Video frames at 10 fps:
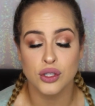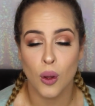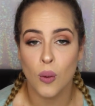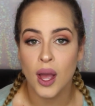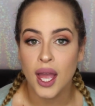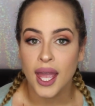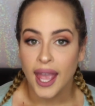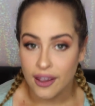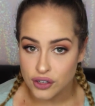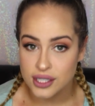So
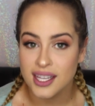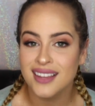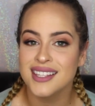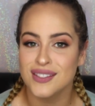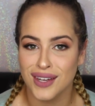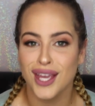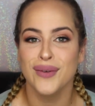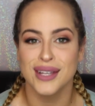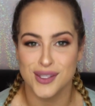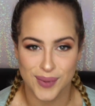if you're seeing this
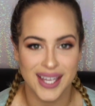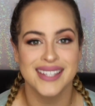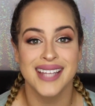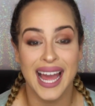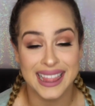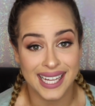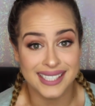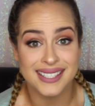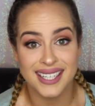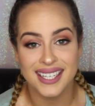video, it's because I
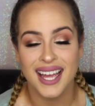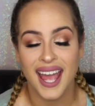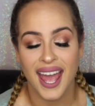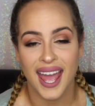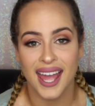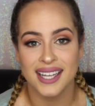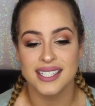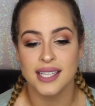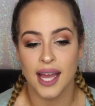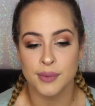liked it,
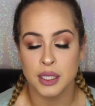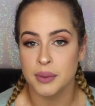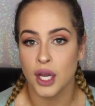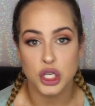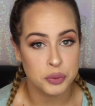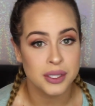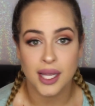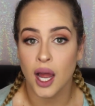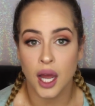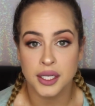and I'm going to be
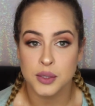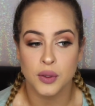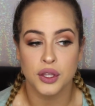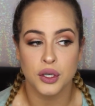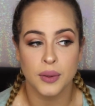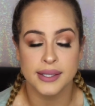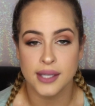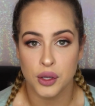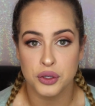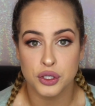100% honest with you and
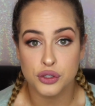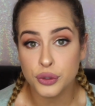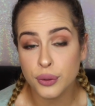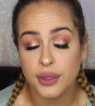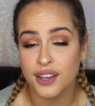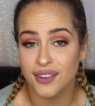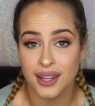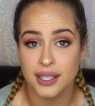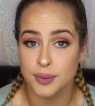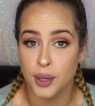tell you the truth if I
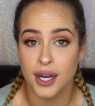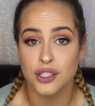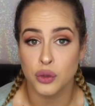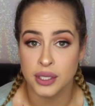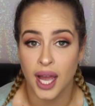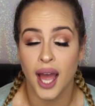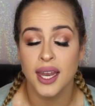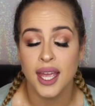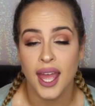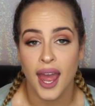like the product or not.